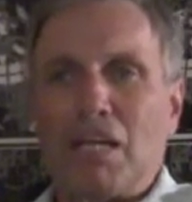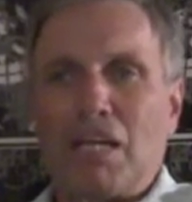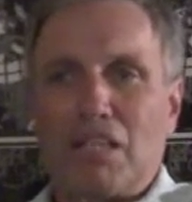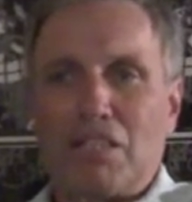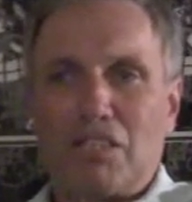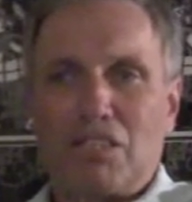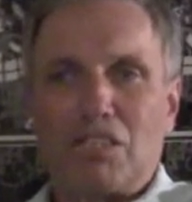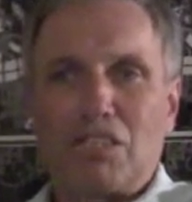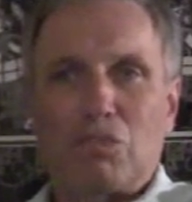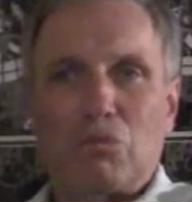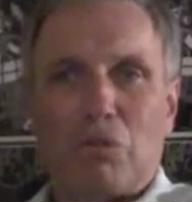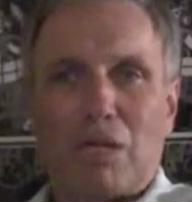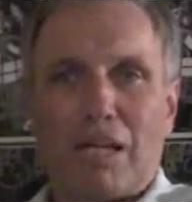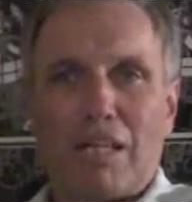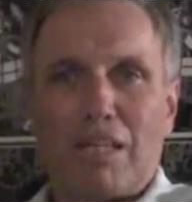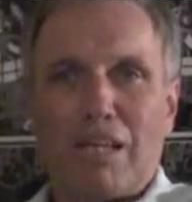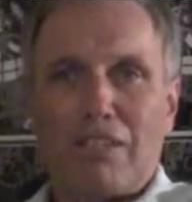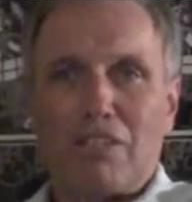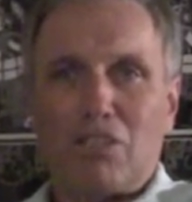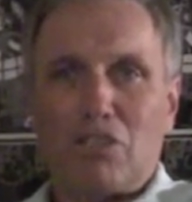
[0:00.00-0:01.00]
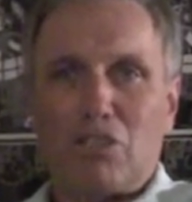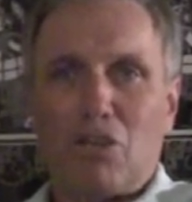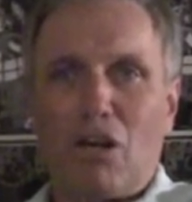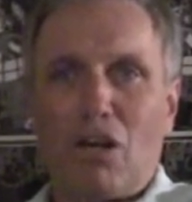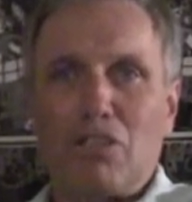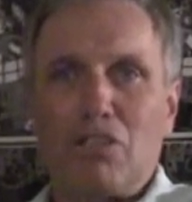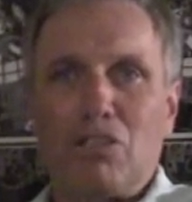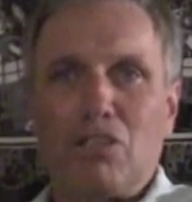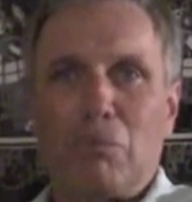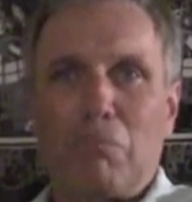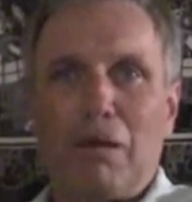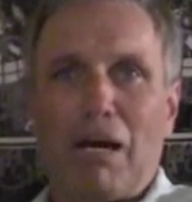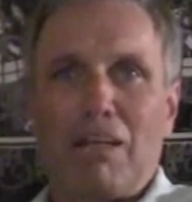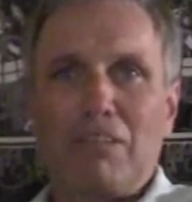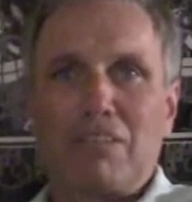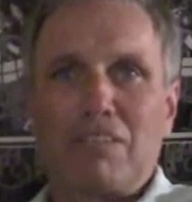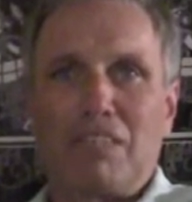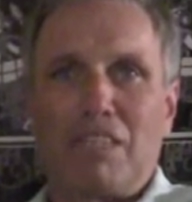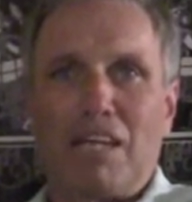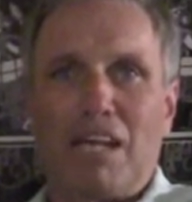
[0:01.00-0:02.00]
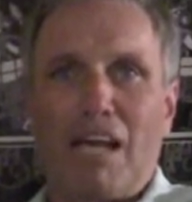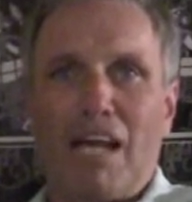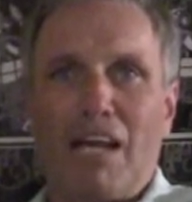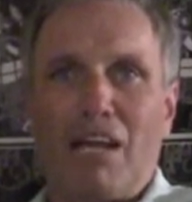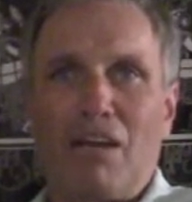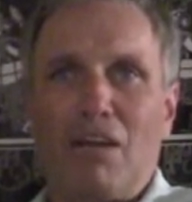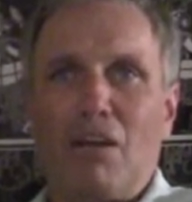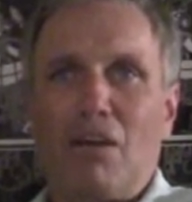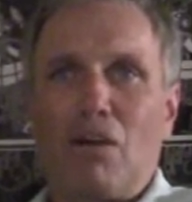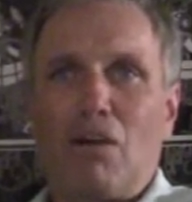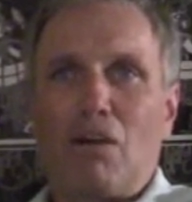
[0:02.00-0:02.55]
And this is what I'd like to talk to you about today.